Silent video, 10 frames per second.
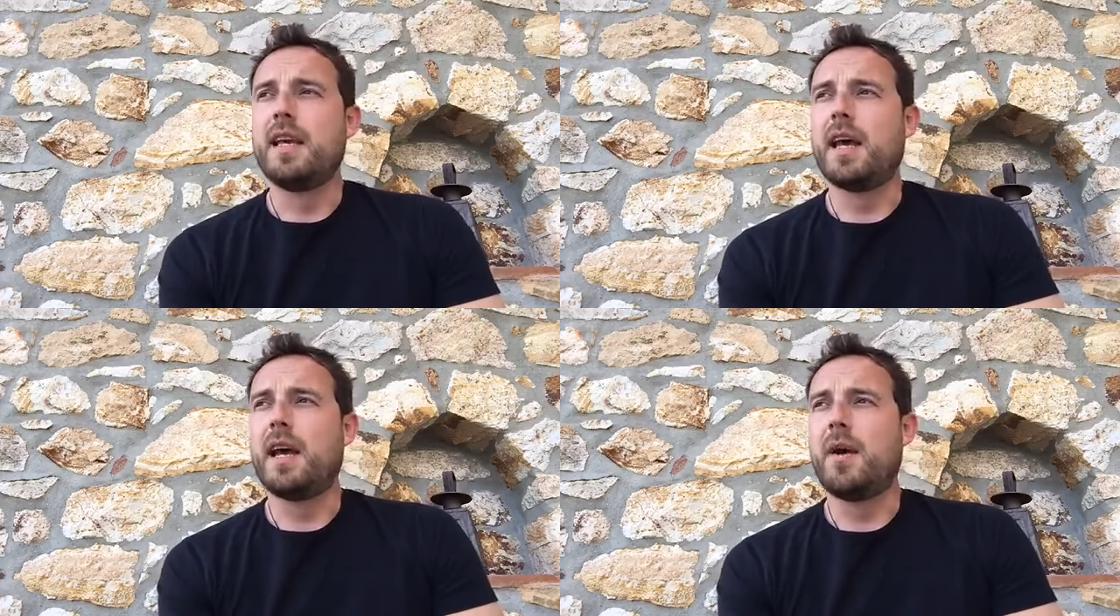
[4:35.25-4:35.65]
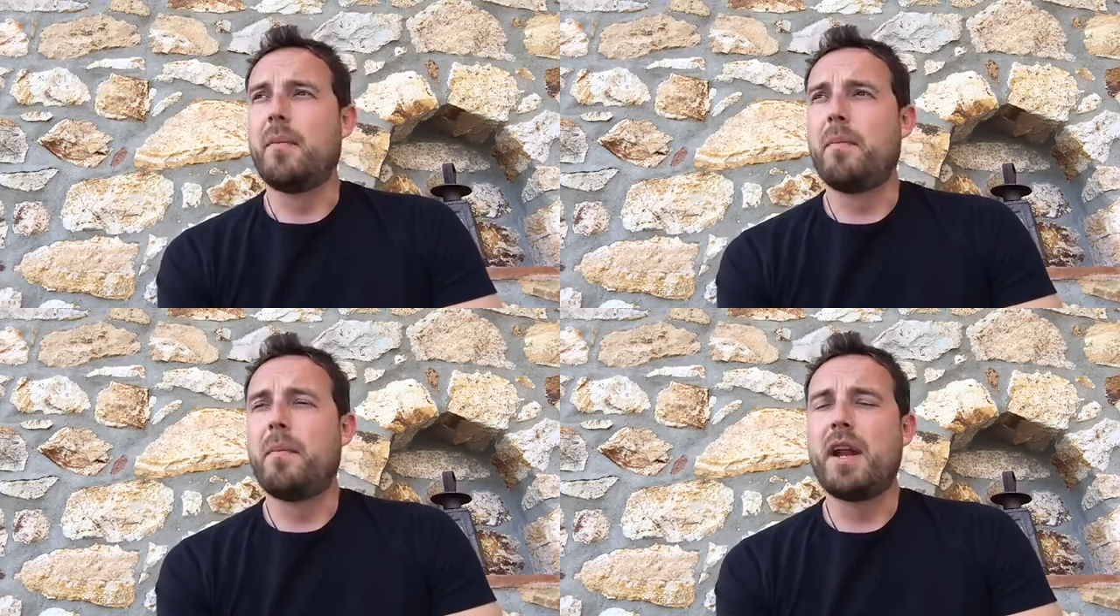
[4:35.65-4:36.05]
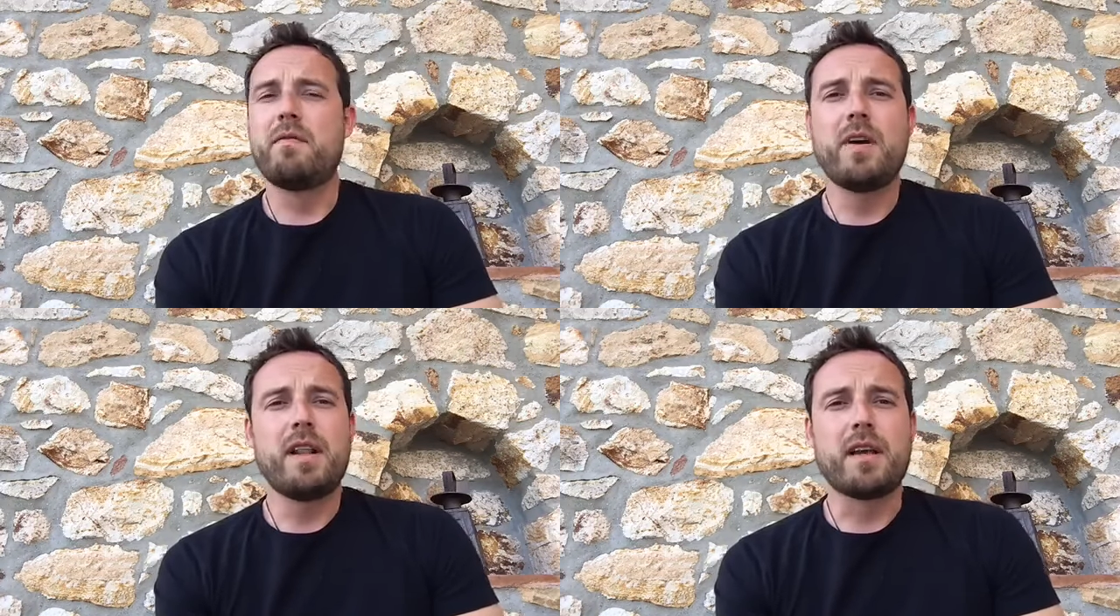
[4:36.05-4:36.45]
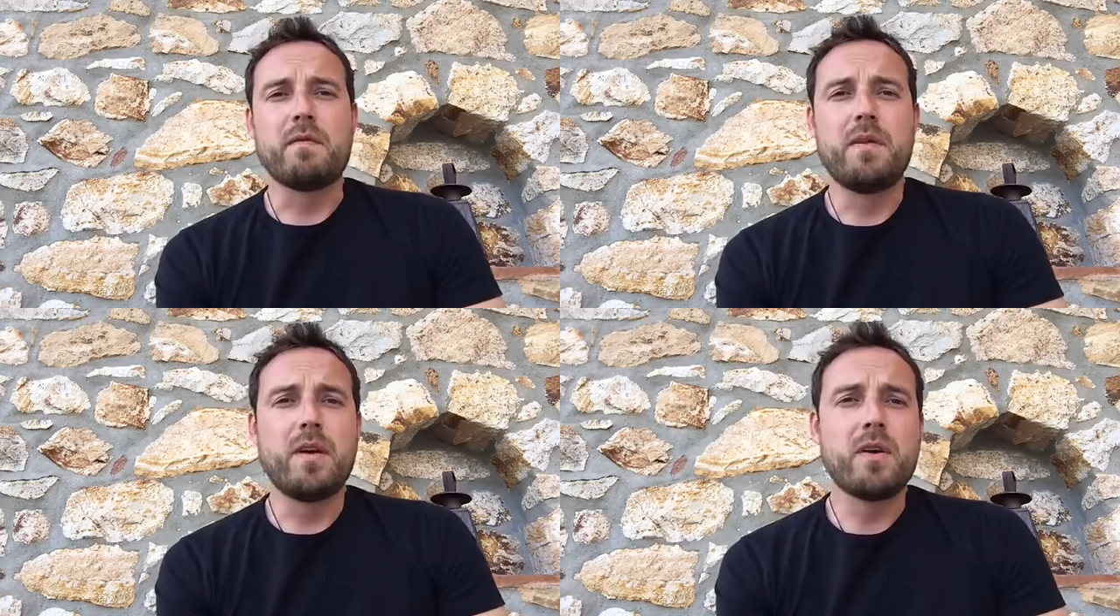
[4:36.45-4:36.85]
Um, but I felt like a
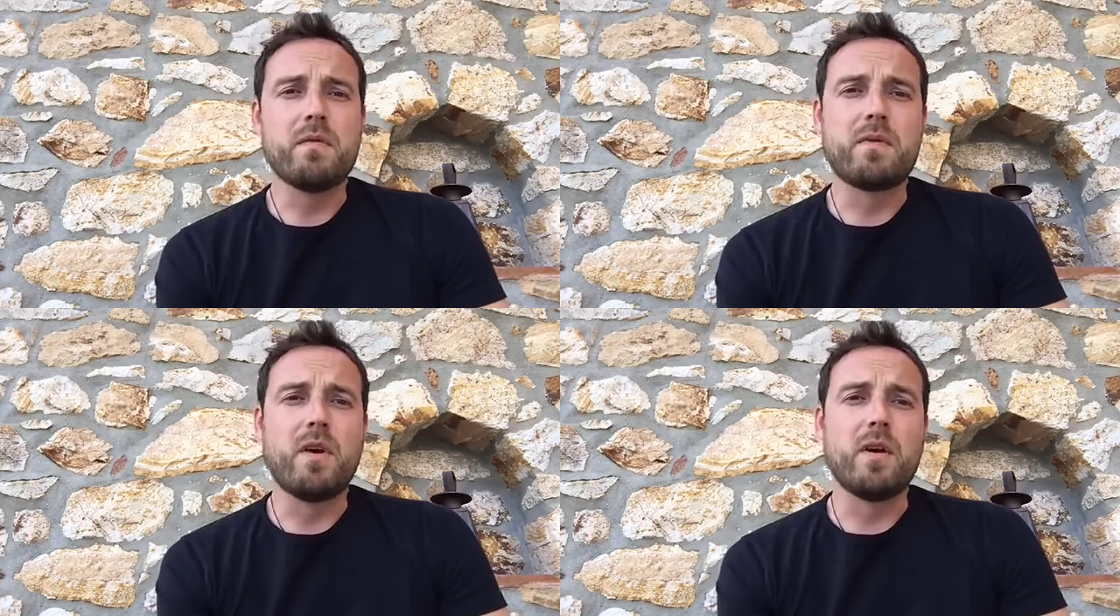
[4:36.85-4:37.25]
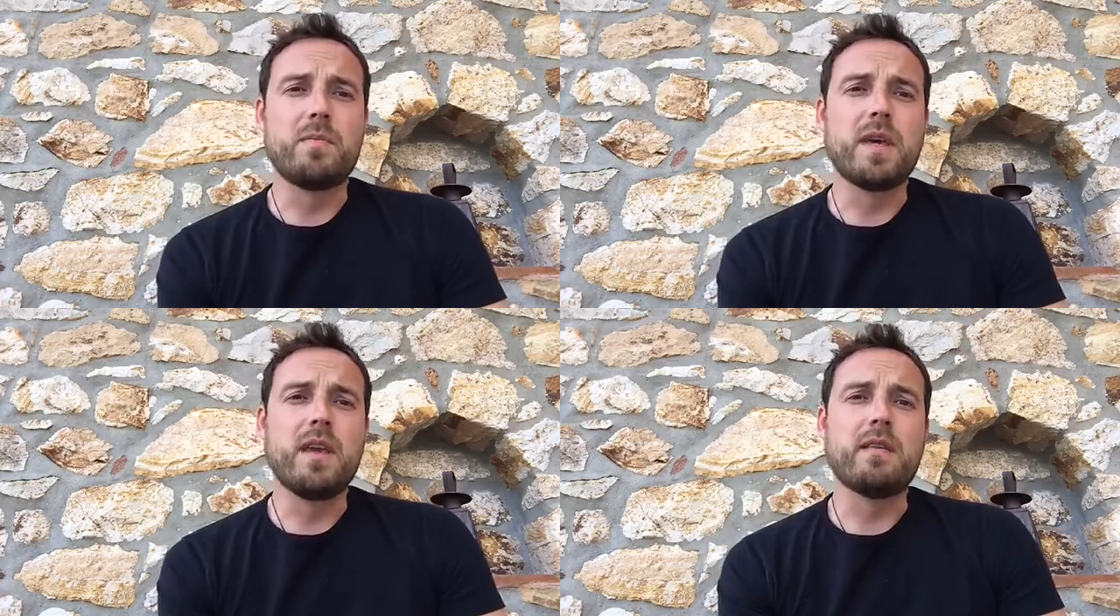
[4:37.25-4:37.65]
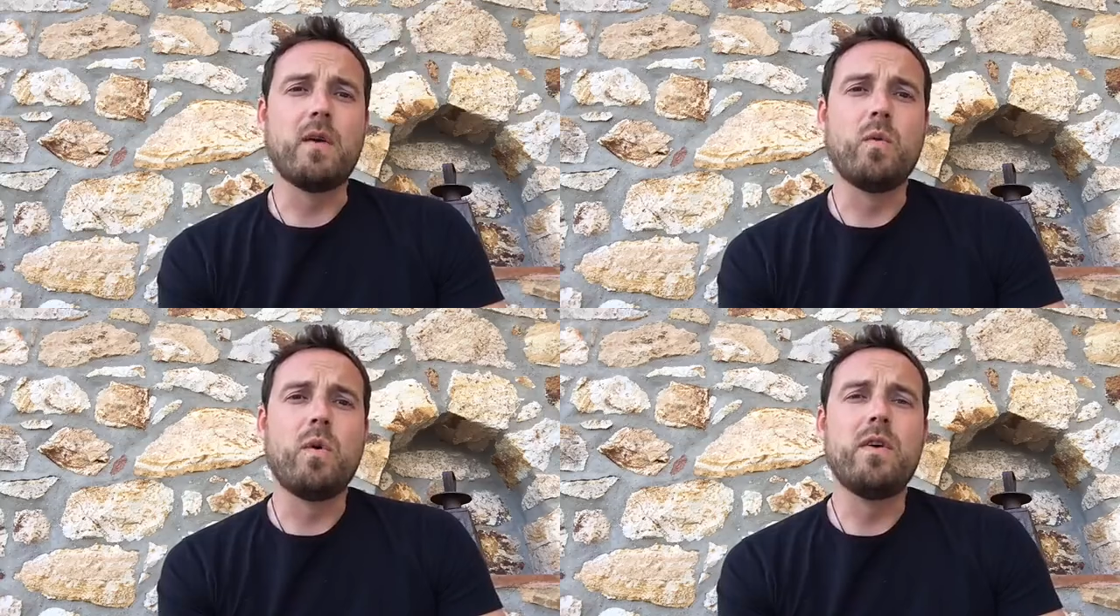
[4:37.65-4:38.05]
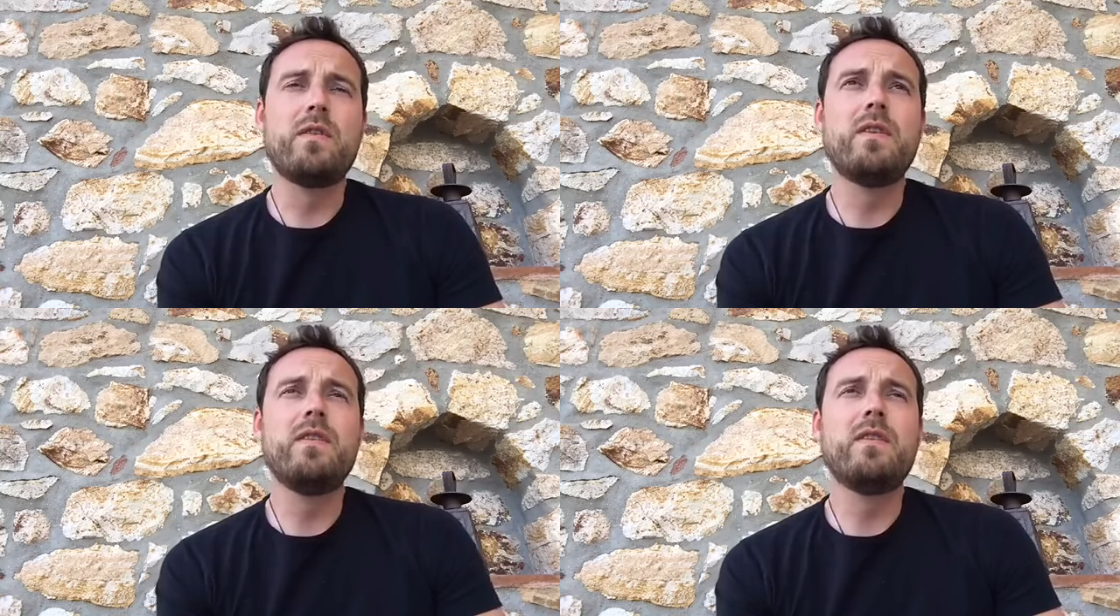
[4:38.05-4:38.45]
failure and a fraud because I
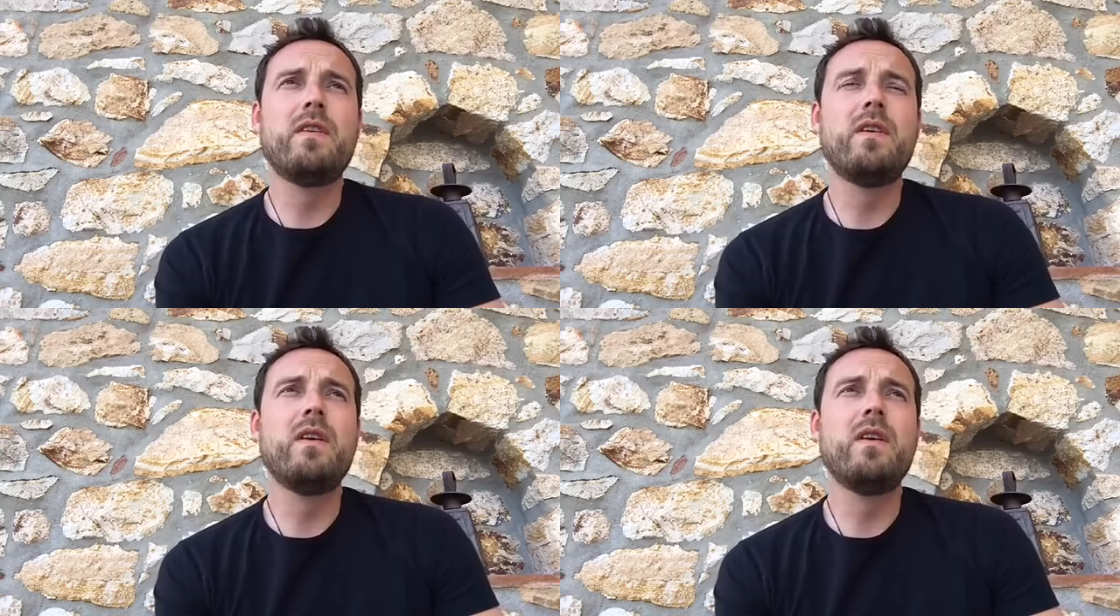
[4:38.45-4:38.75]
wasn't